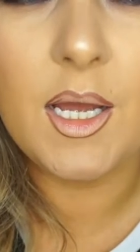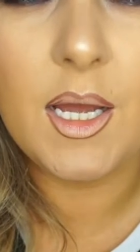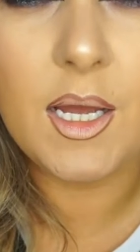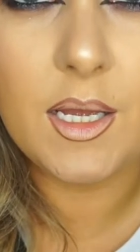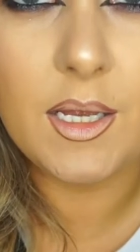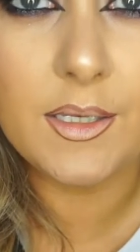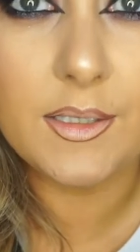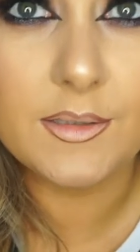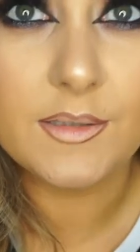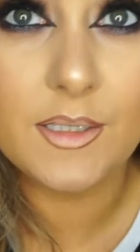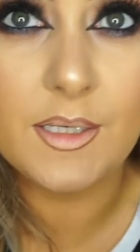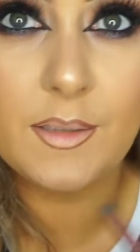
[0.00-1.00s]

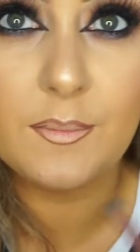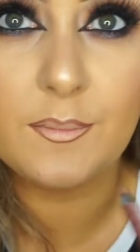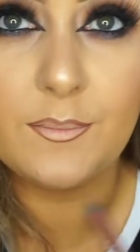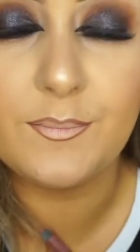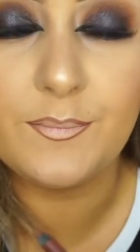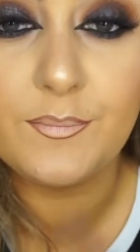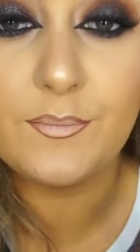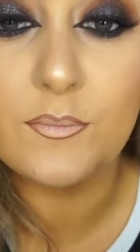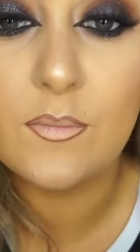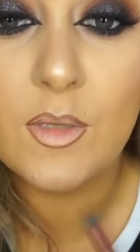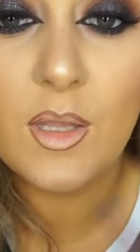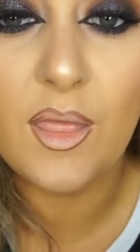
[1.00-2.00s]
and
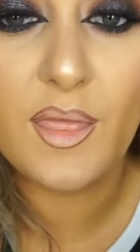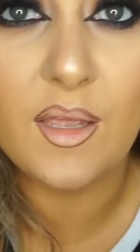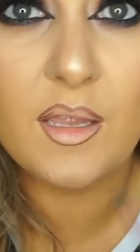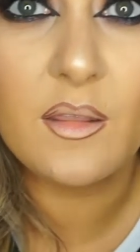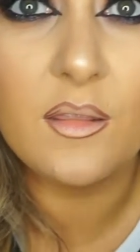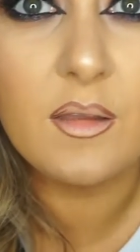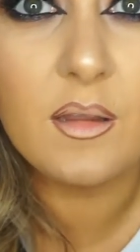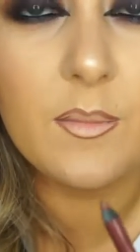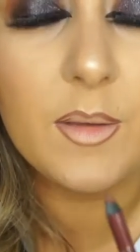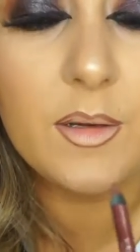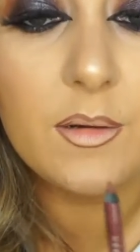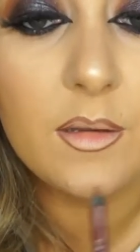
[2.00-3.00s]
thicken the lip
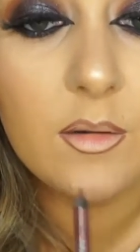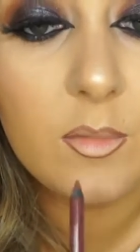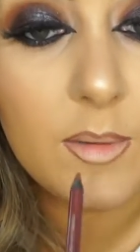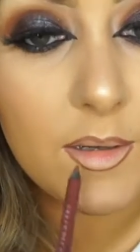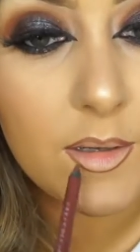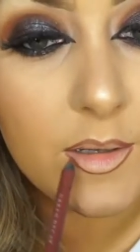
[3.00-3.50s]
liner a little bit.